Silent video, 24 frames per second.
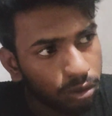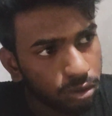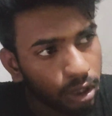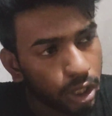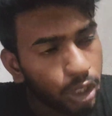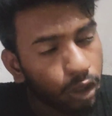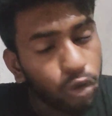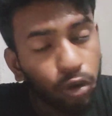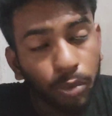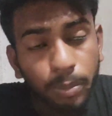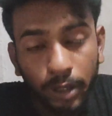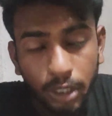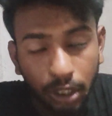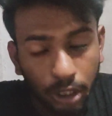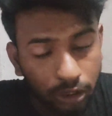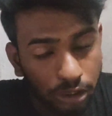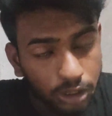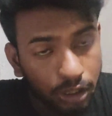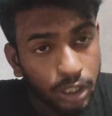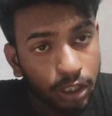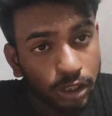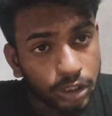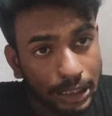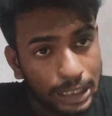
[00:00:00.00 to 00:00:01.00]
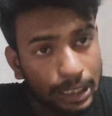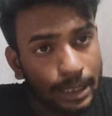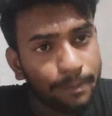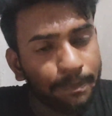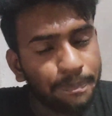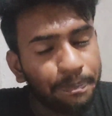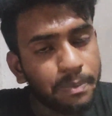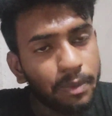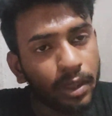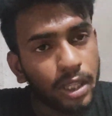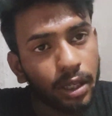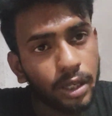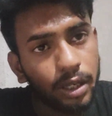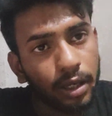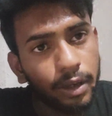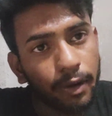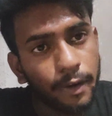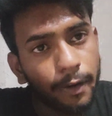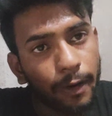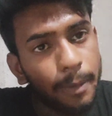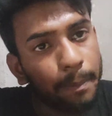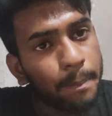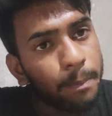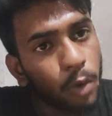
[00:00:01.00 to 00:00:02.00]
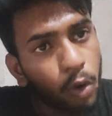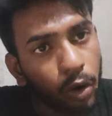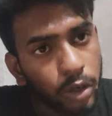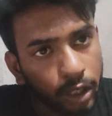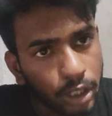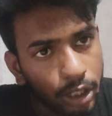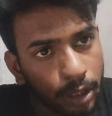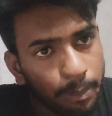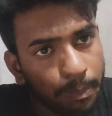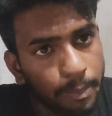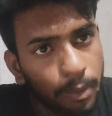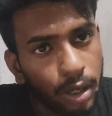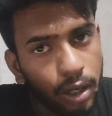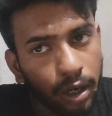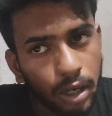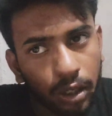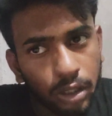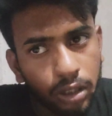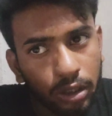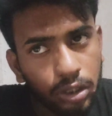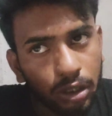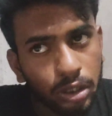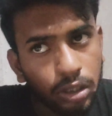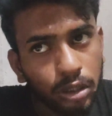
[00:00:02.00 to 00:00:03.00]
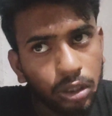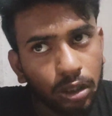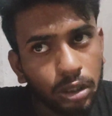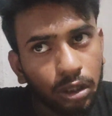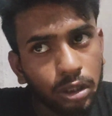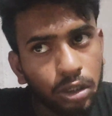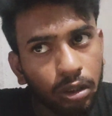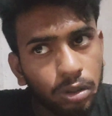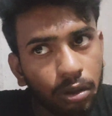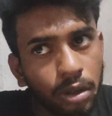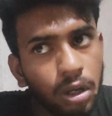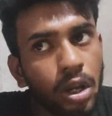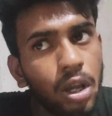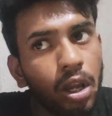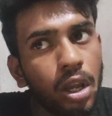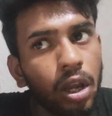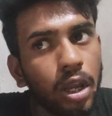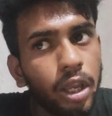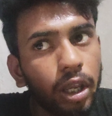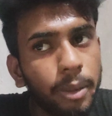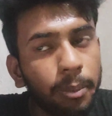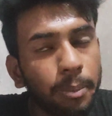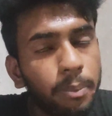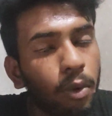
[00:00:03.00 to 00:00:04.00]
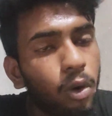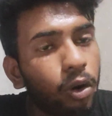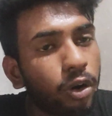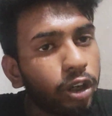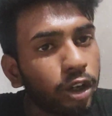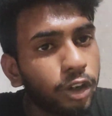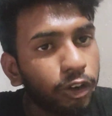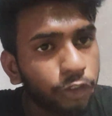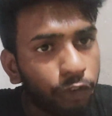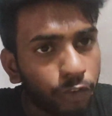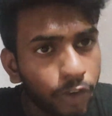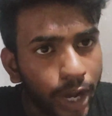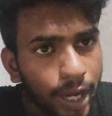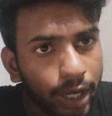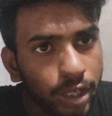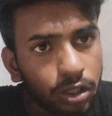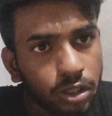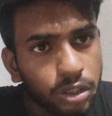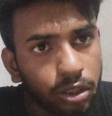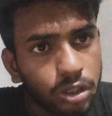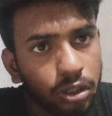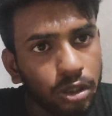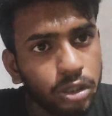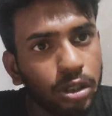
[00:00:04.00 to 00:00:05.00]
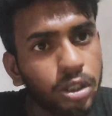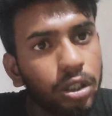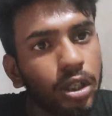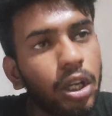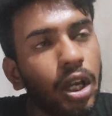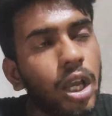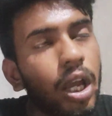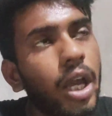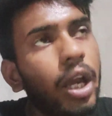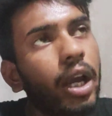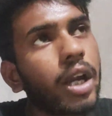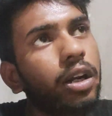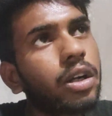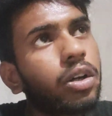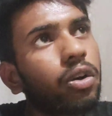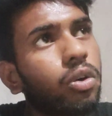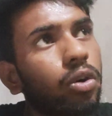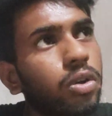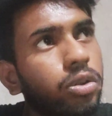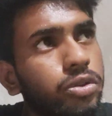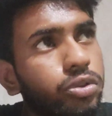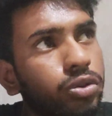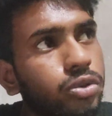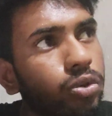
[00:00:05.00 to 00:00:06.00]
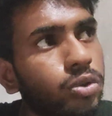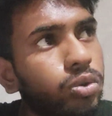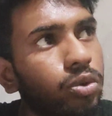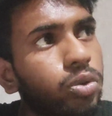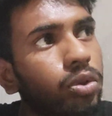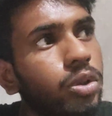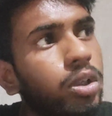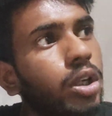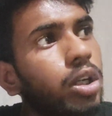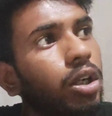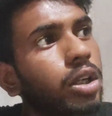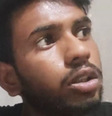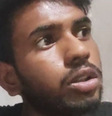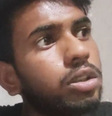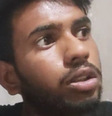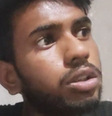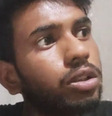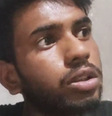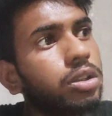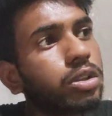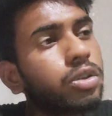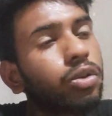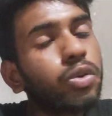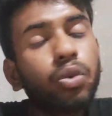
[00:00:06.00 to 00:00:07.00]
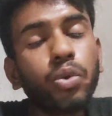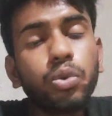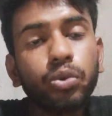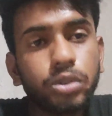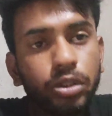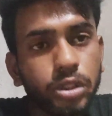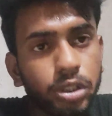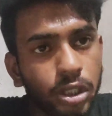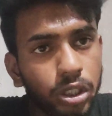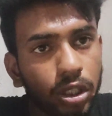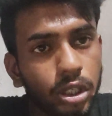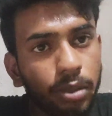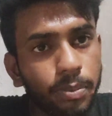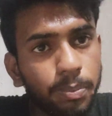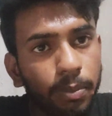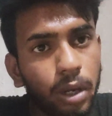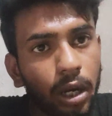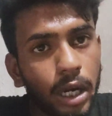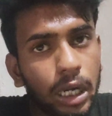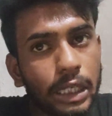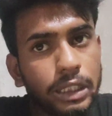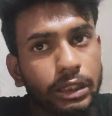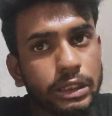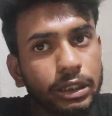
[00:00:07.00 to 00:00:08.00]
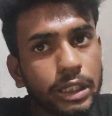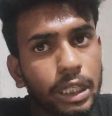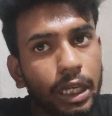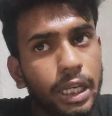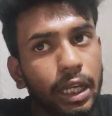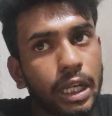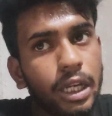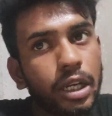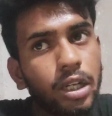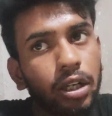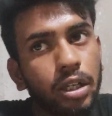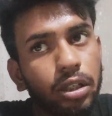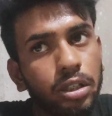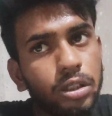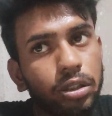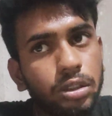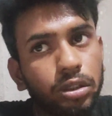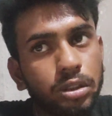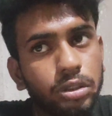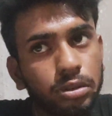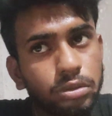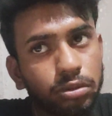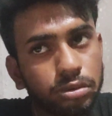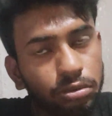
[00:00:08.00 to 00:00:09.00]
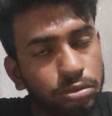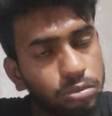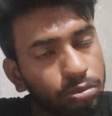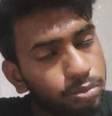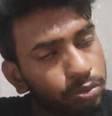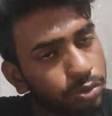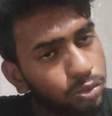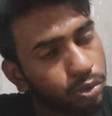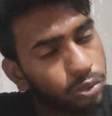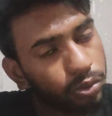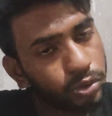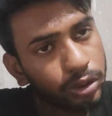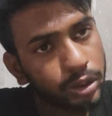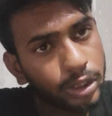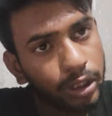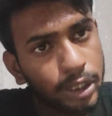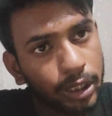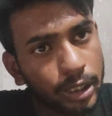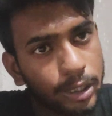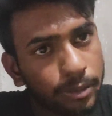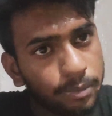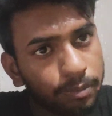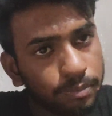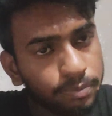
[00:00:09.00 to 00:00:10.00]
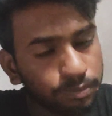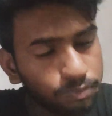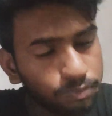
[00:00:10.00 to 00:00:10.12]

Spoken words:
I will be discussing the important part, the important factor, and also the crucial parts and crucial